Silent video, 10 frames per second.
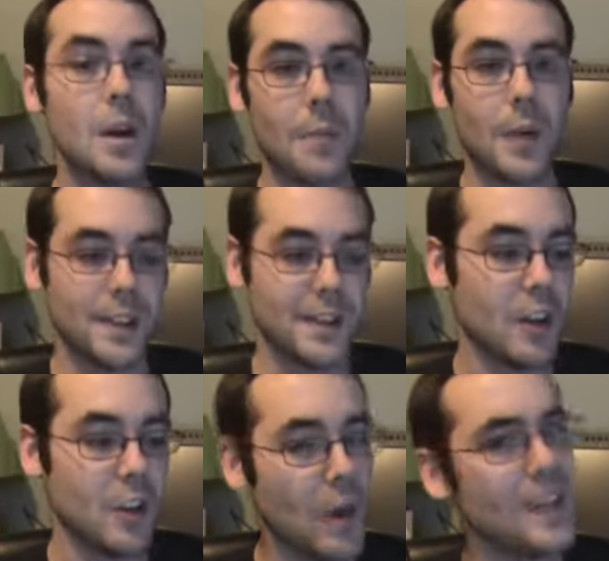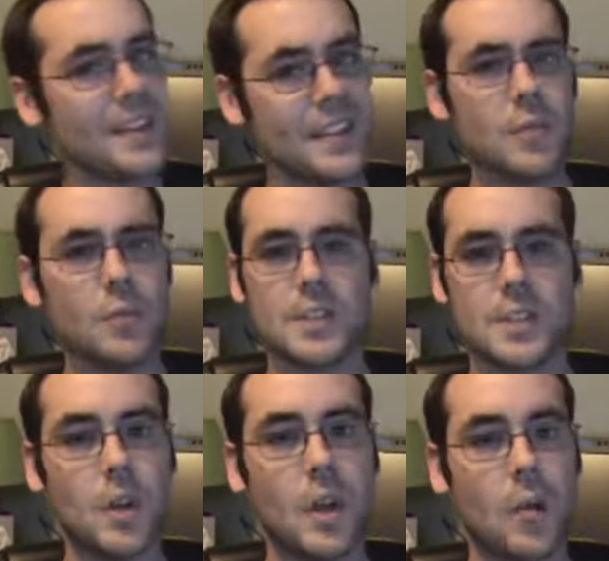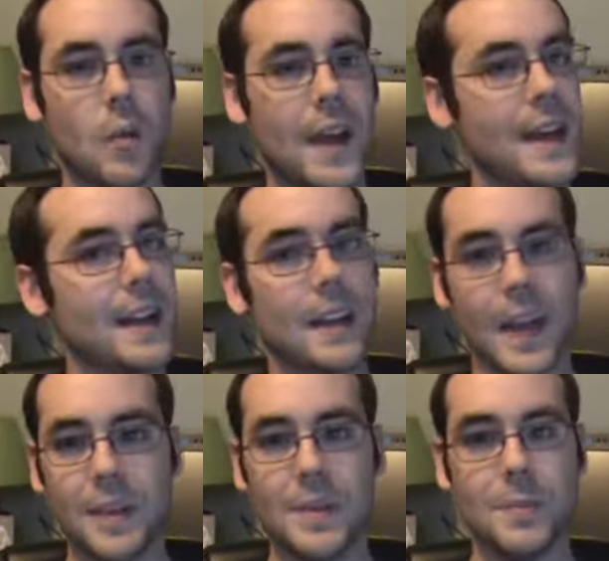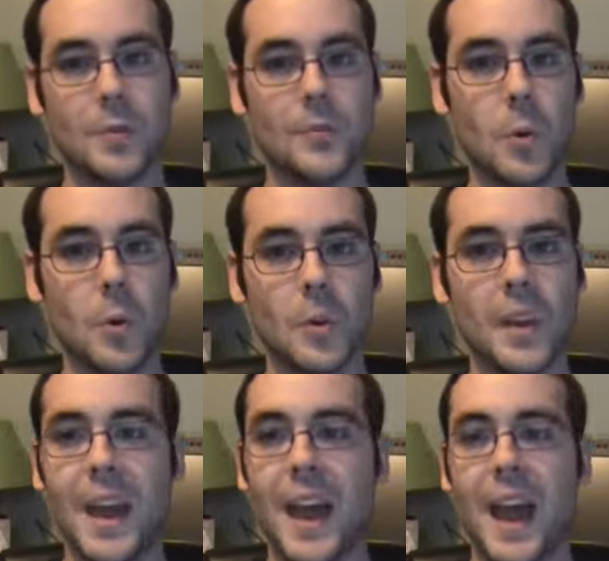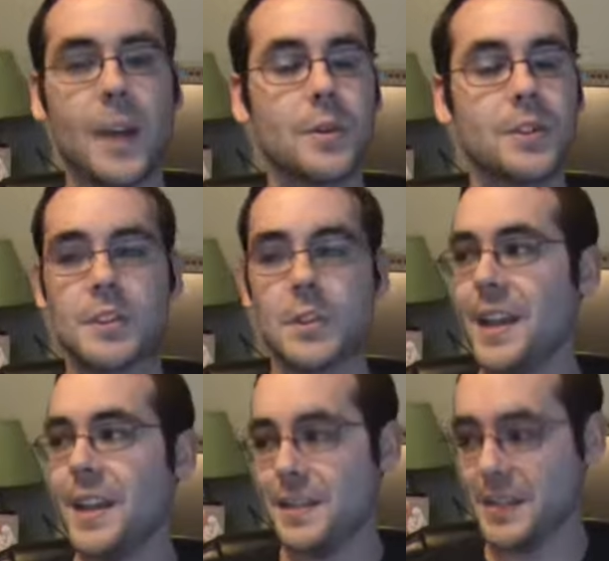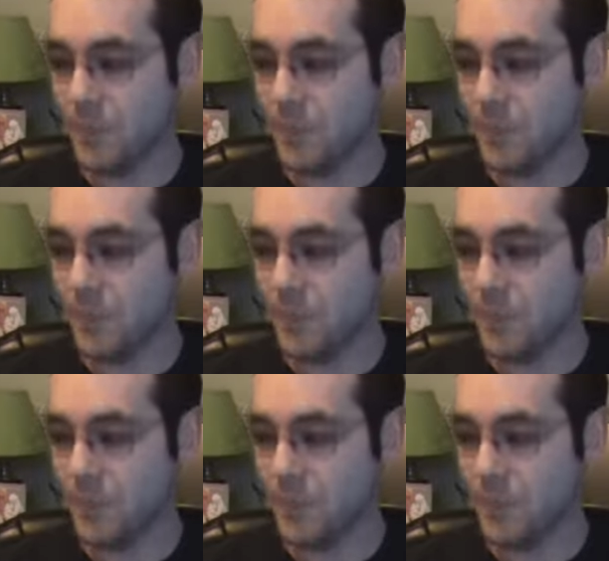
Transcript: But uh, the way they did it was still all right. Had a lot of people fooled, and it was just great.